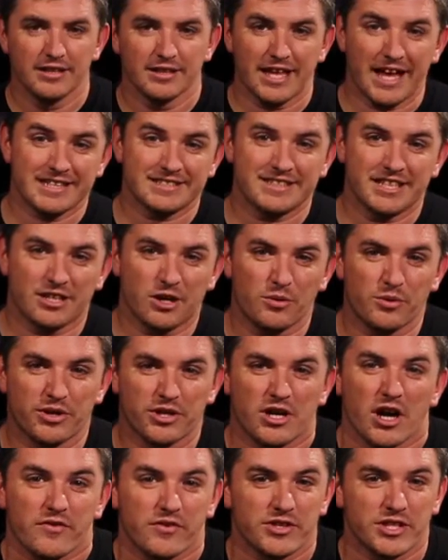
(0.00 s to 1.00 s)
Last thing I
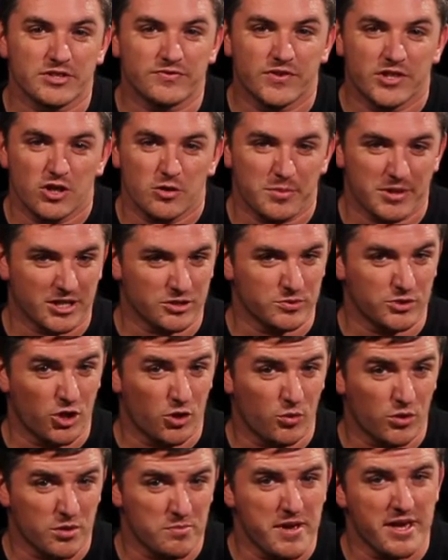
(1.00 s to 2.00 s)
want to cover in this video, because we
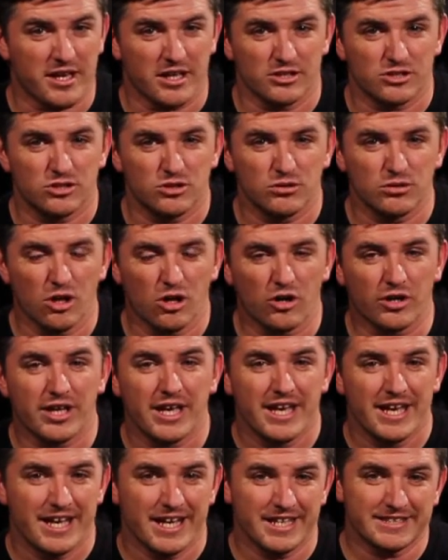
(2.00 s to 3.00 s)
don't want to make it too long,
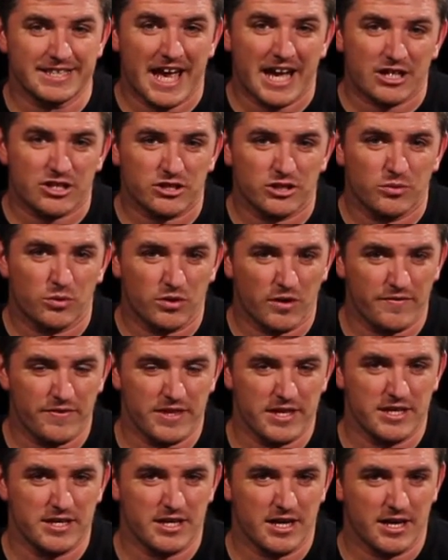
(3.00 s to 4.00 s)
is actually one of
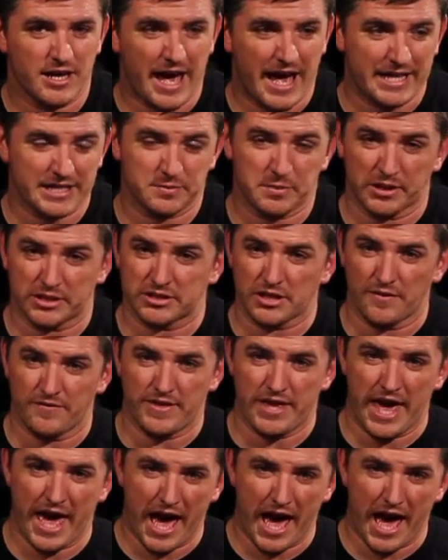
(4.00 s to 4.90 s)
the uh, aspects of the